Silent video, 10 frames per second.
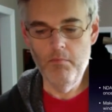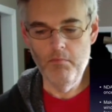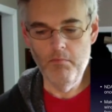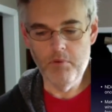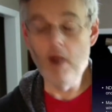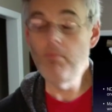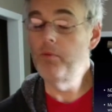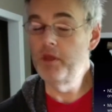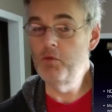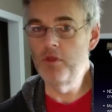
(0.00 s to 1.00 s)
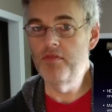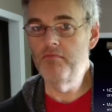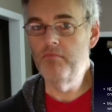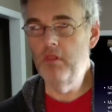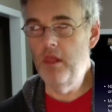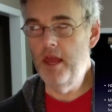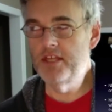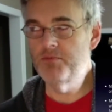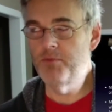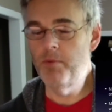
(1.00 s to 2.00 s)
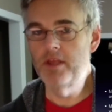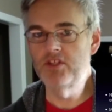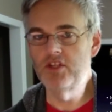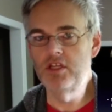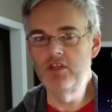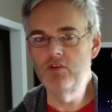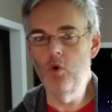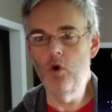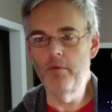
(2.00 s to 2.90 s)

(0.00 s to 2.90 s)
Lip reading: probably with less propensity toward